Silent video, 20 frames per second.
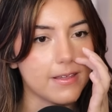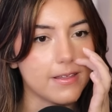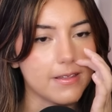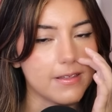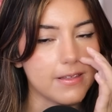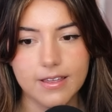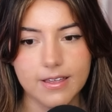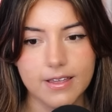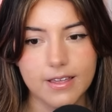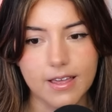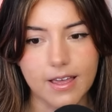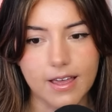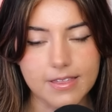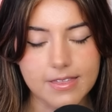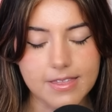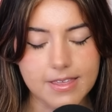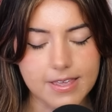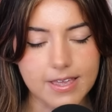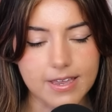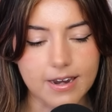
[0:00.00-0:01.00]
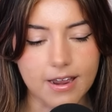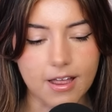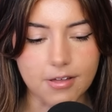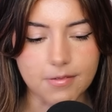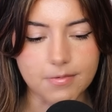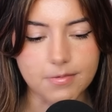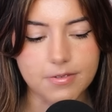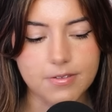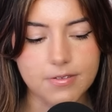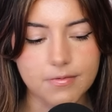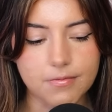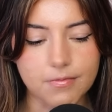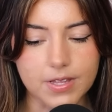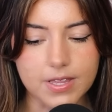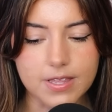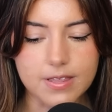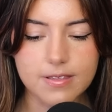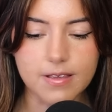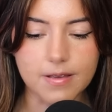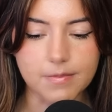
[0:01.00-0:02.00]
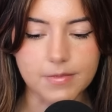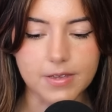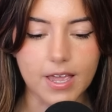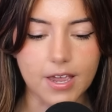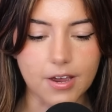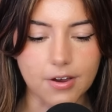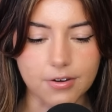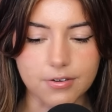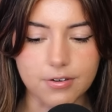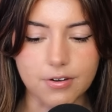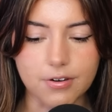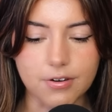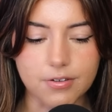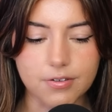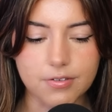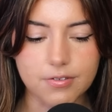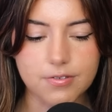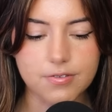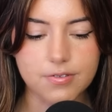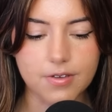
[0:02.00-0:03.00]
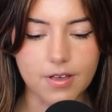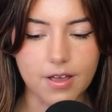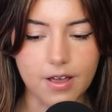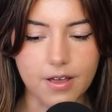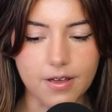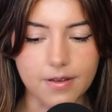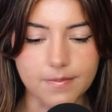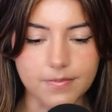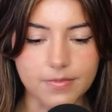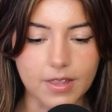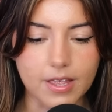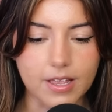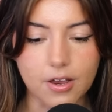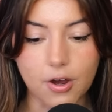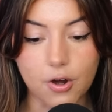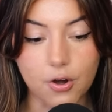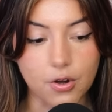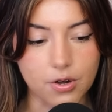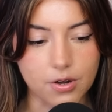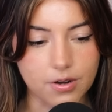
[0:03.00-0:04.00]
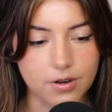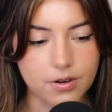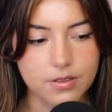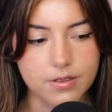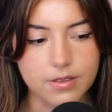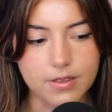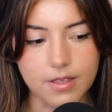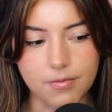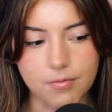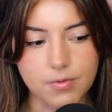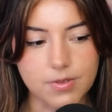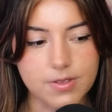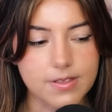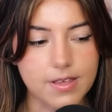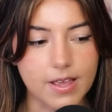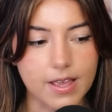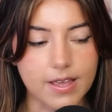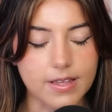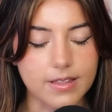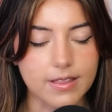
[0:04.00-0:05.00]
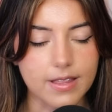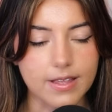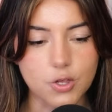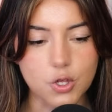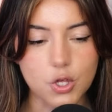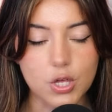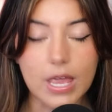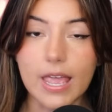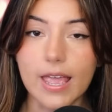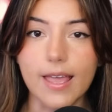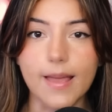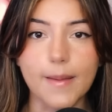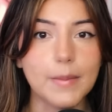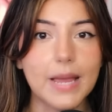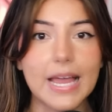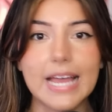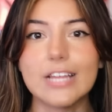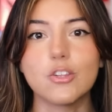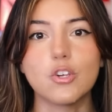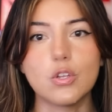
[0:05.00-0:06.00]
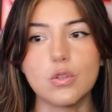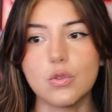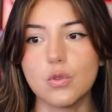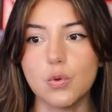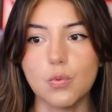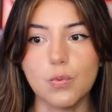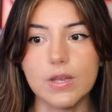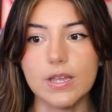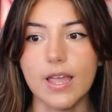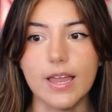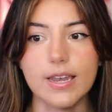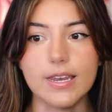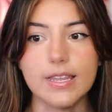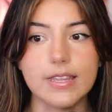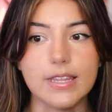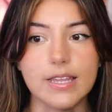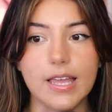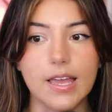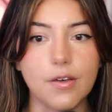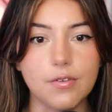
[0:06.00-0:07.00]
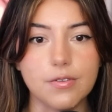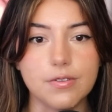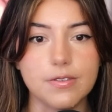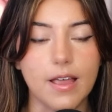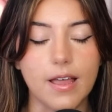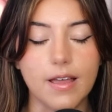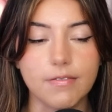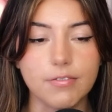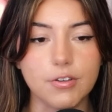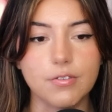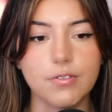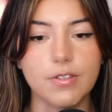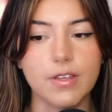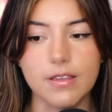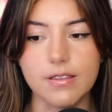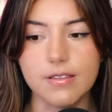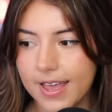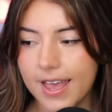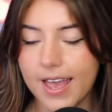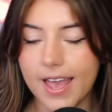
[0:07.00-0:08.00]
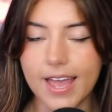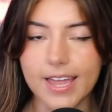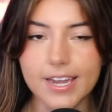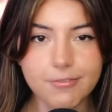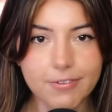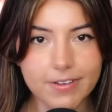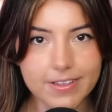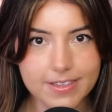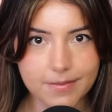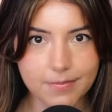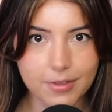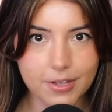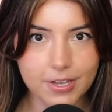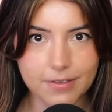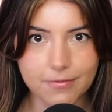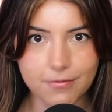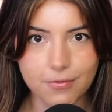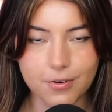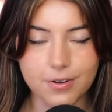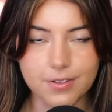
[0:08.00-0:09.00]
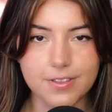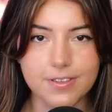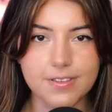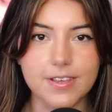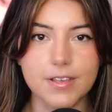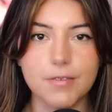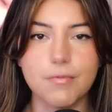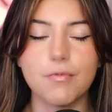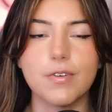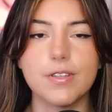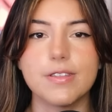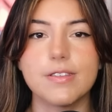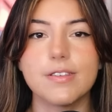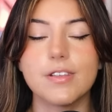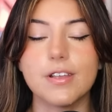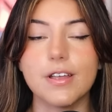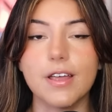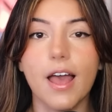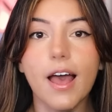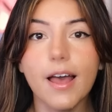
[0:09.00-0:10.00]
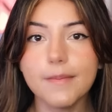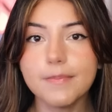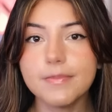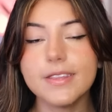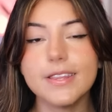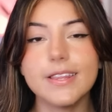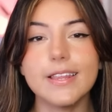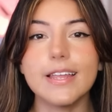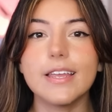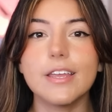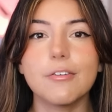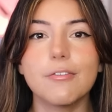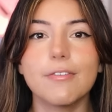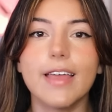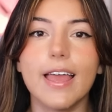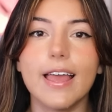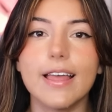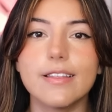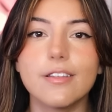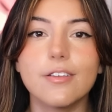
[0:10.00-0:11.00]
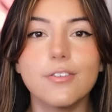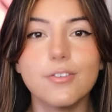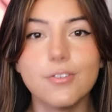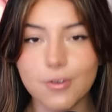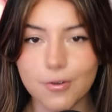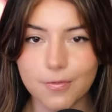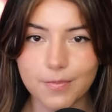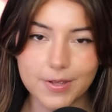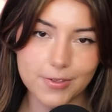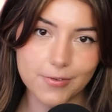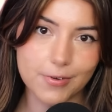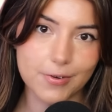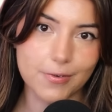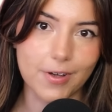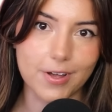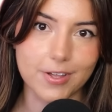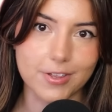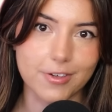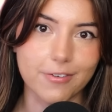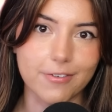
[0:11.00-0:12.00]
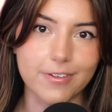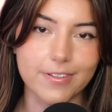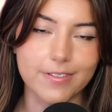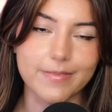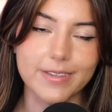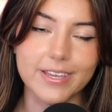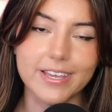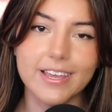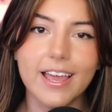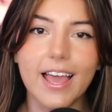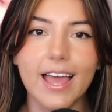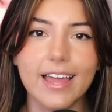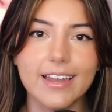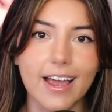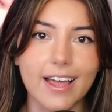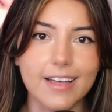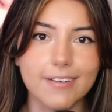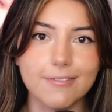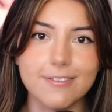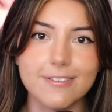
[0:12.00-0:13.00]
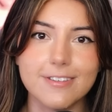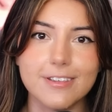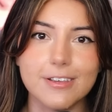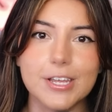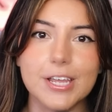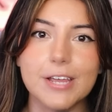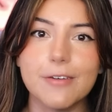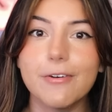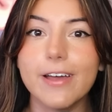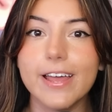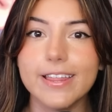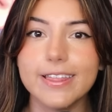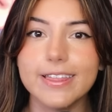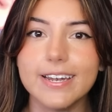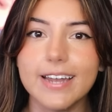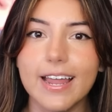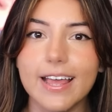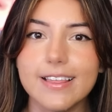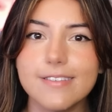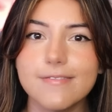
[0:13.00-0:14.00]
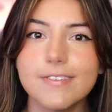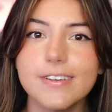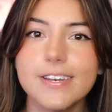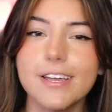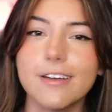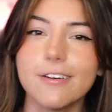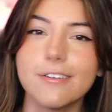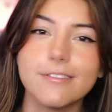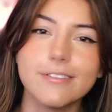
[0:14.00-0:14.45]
It, I think it helps with some characters um, like her that was saying that she can't imagine doing anything else after this. Anyways, I'm looking forward to seeing what's to come. Thank you again so much for watching with me and I will see you in the next video.